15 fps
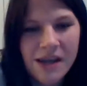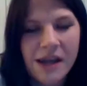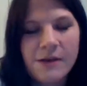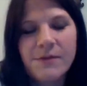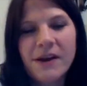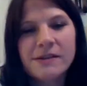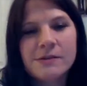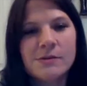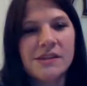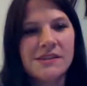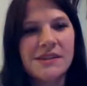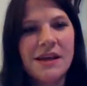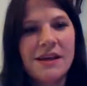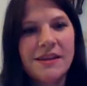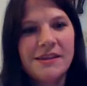In fact, when
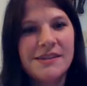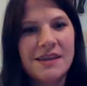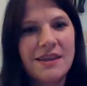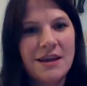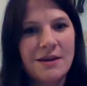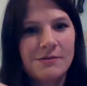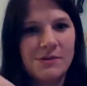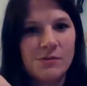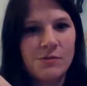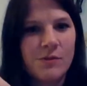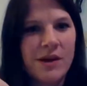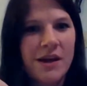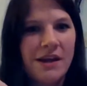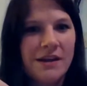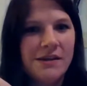I saw this, I thought it was a
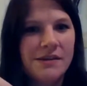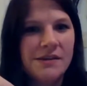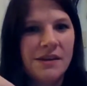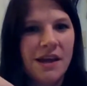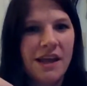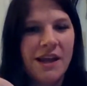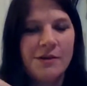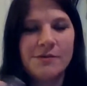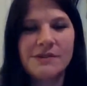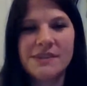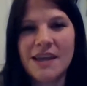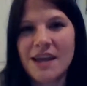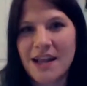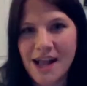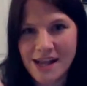ring, and I
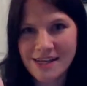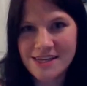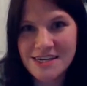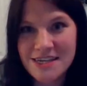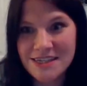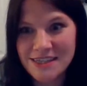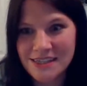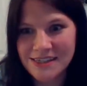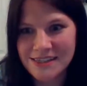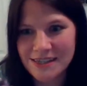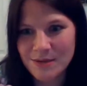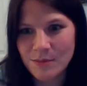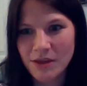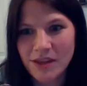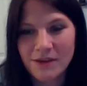was like, I need
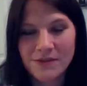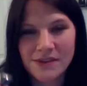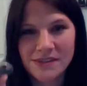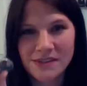this in my life.